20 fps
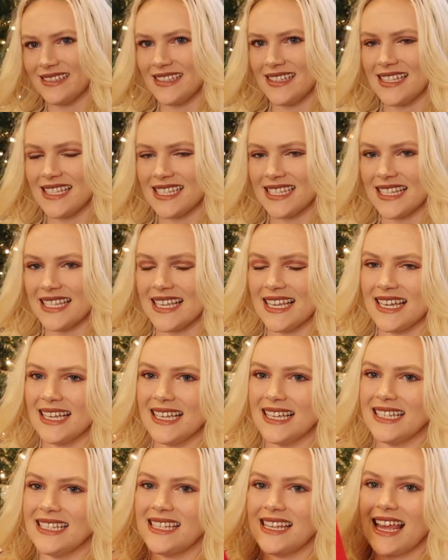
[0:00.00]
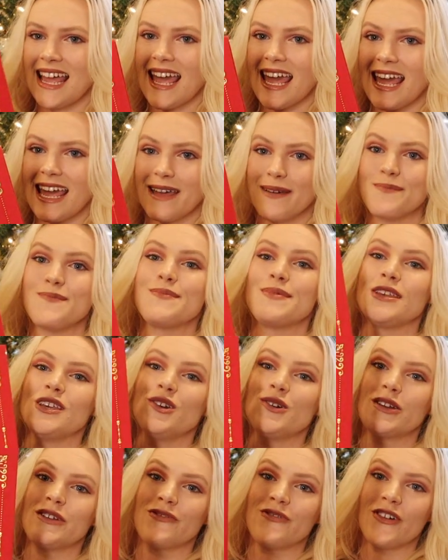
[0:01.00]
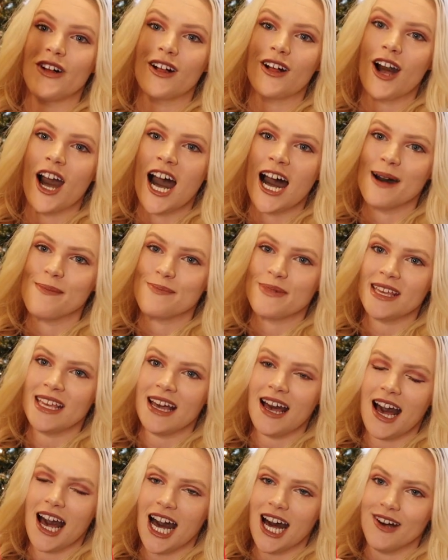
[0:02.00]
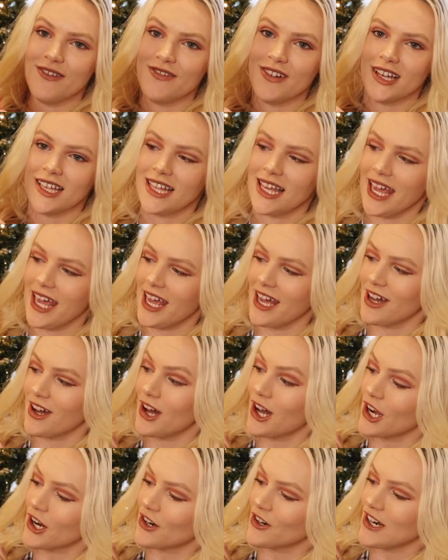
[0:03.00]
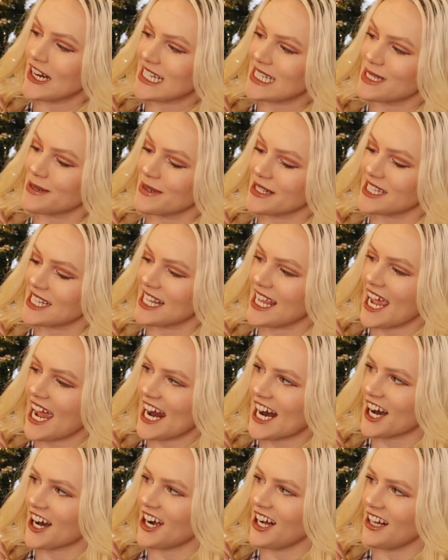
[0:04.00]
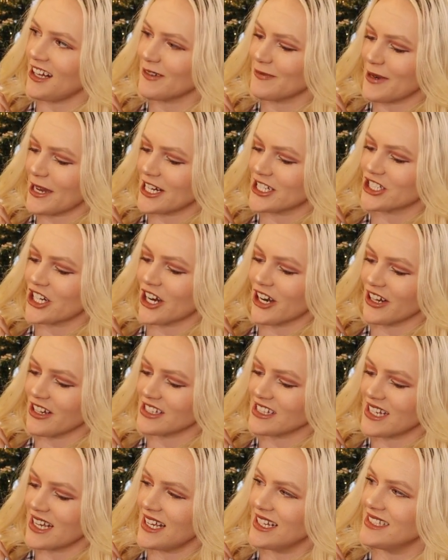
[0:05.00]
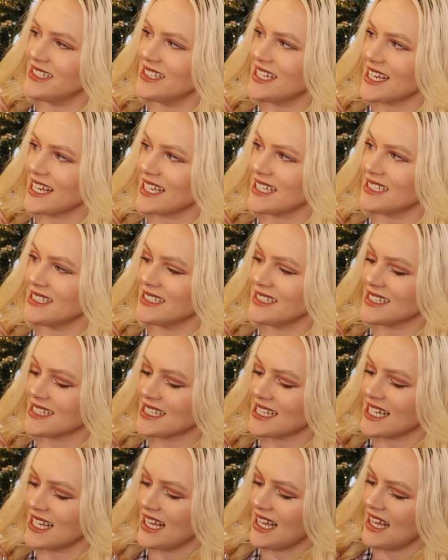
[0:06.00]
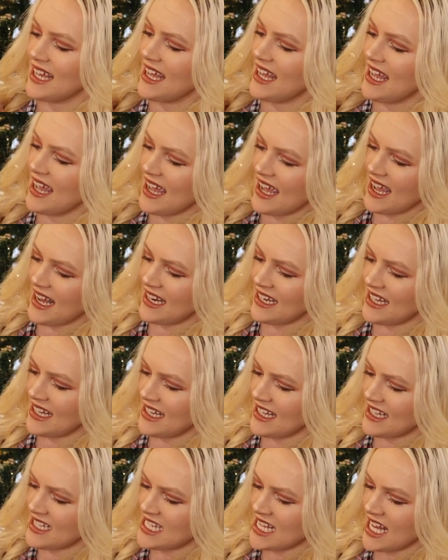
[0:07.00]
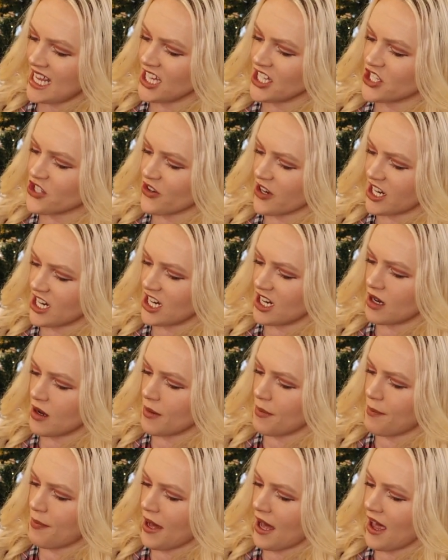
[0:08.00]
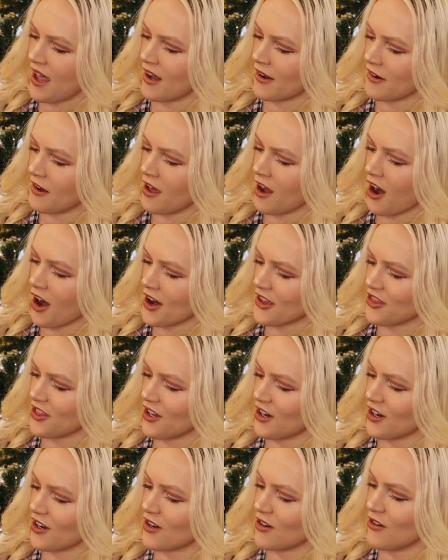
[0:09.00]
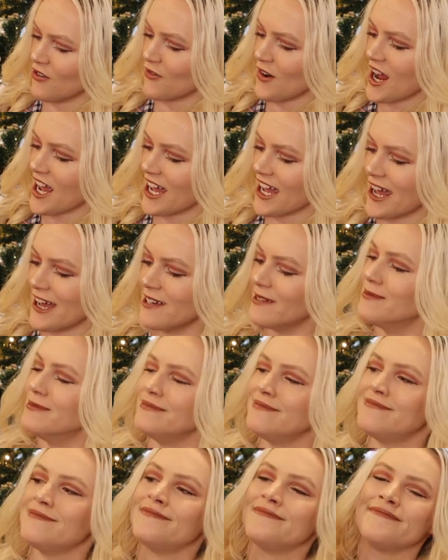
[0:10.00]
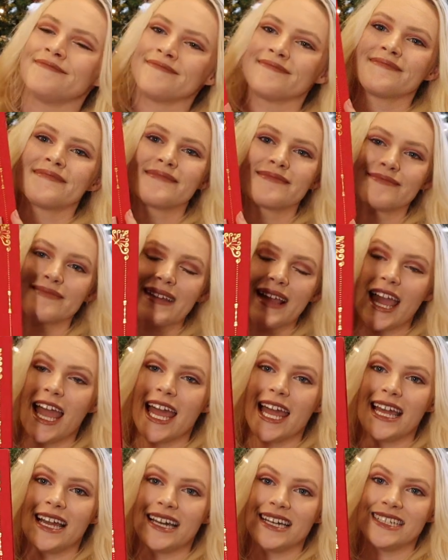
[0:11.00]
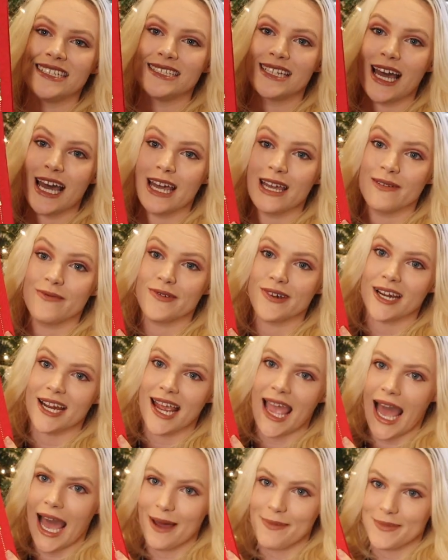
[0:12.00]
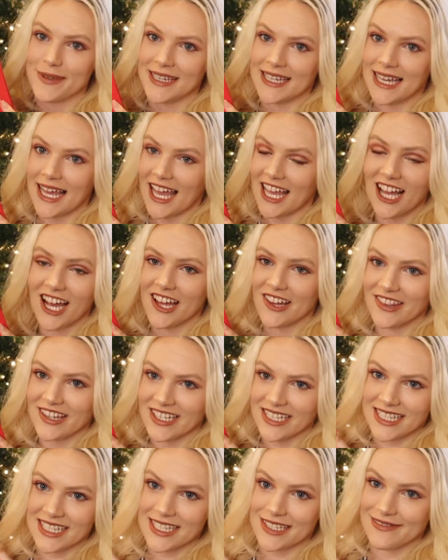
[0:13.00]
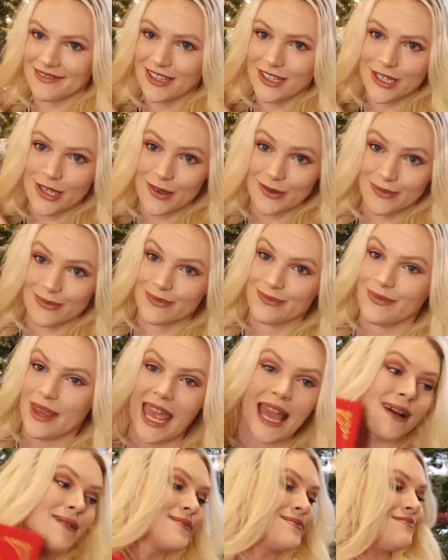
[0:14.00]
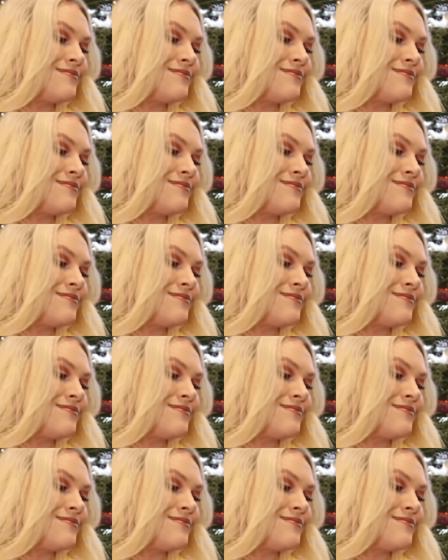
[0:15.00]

This is a beautiful copy of a Christmas Carol by Charles Dickens, and it is illustrated by Arthur Rackham. And I am very happy I got this.